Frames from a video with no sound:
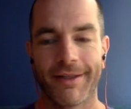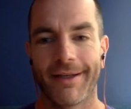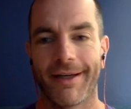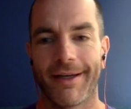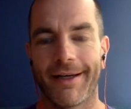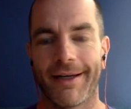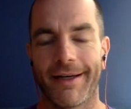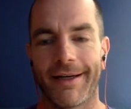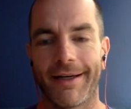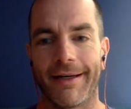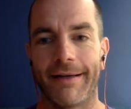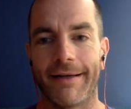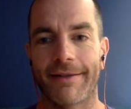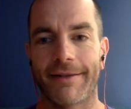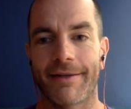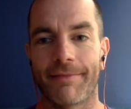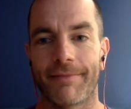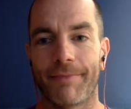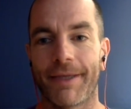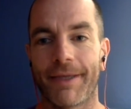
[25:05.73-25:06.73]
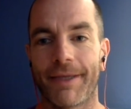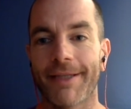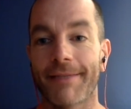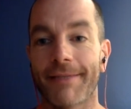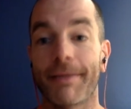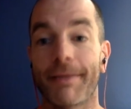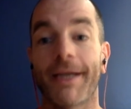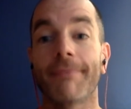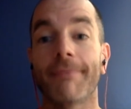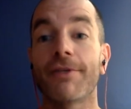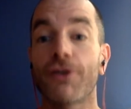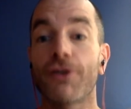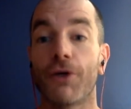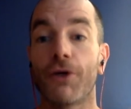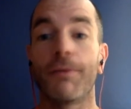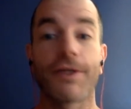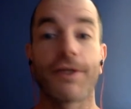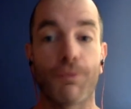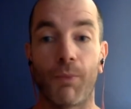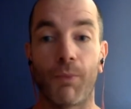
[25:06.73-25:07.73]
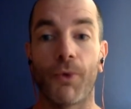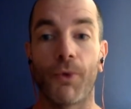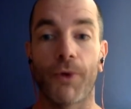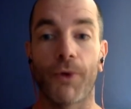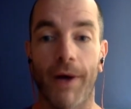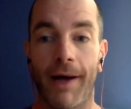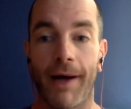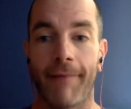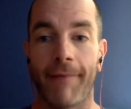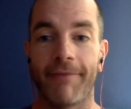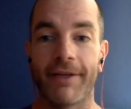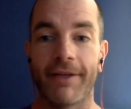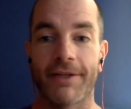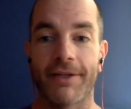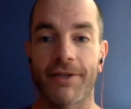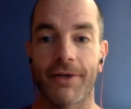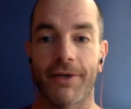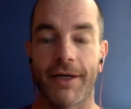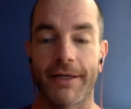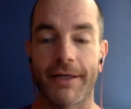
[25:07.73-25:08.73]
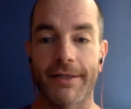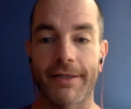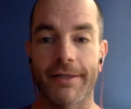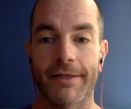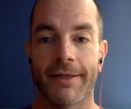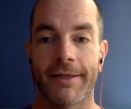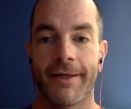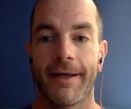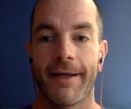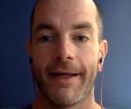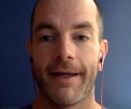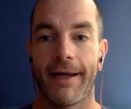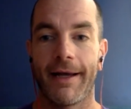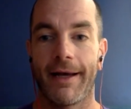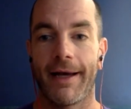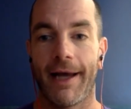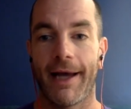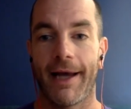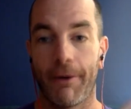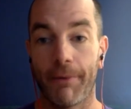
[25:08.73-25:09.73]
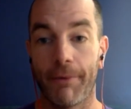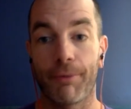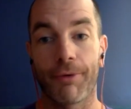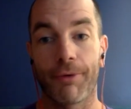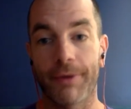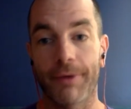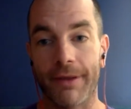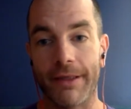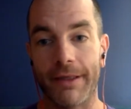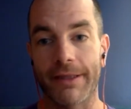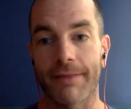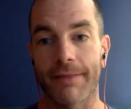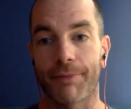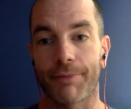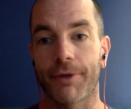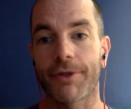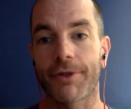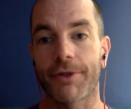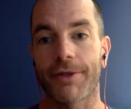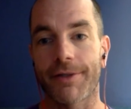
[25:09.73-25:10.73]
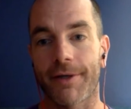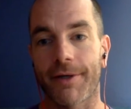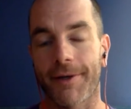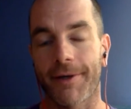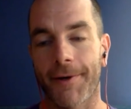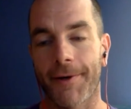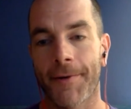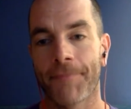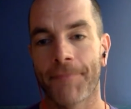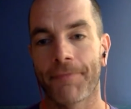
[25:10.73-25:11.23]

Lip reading: because it becomes so much more obvious to us how important these approaches are.